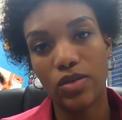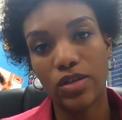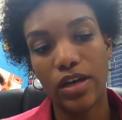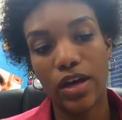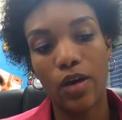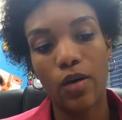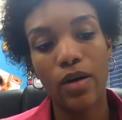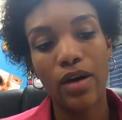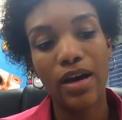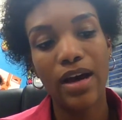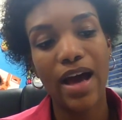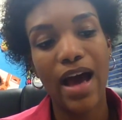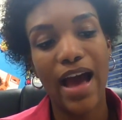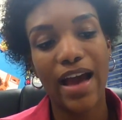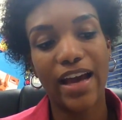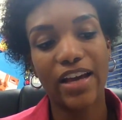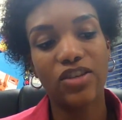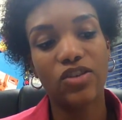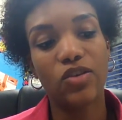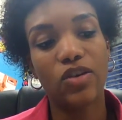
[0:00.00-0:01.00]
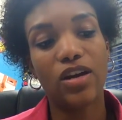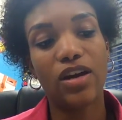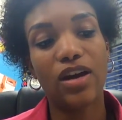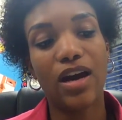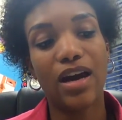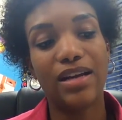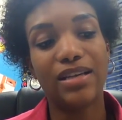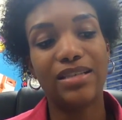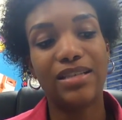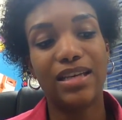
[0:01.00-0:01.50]
So I guess you can
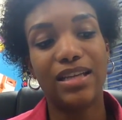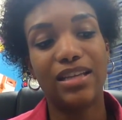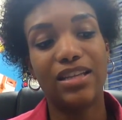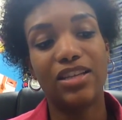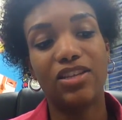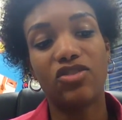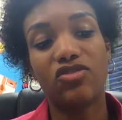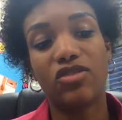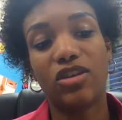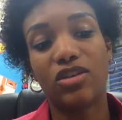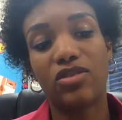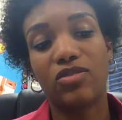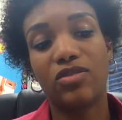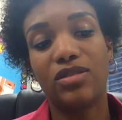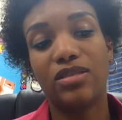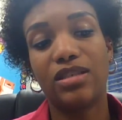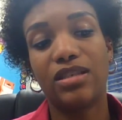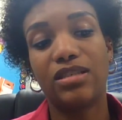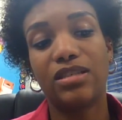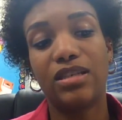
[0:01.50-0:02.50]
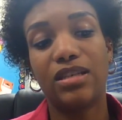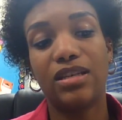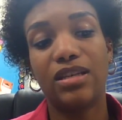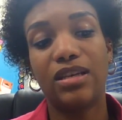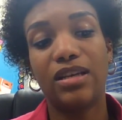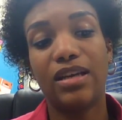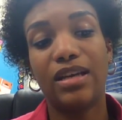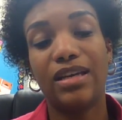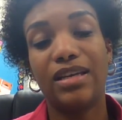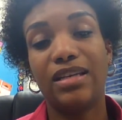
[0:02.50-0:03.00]
kind of say that the instructional assistant
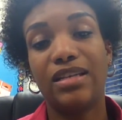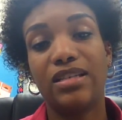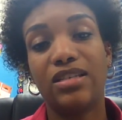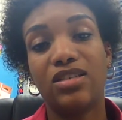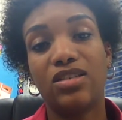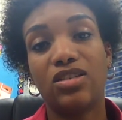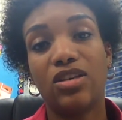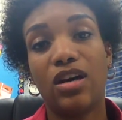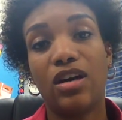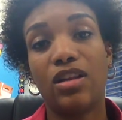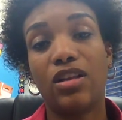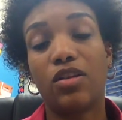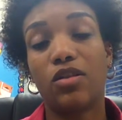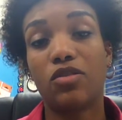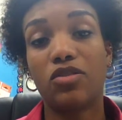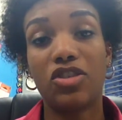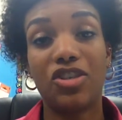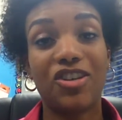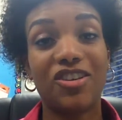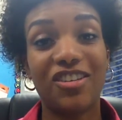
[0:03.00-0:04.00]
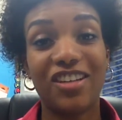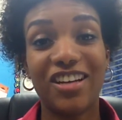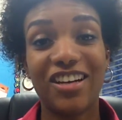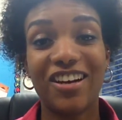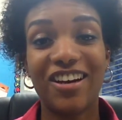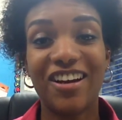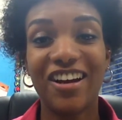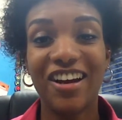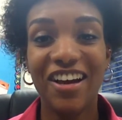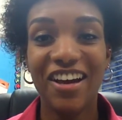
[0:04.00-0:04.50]
is a little
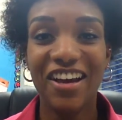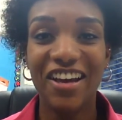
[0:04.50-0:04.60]
cheerleader.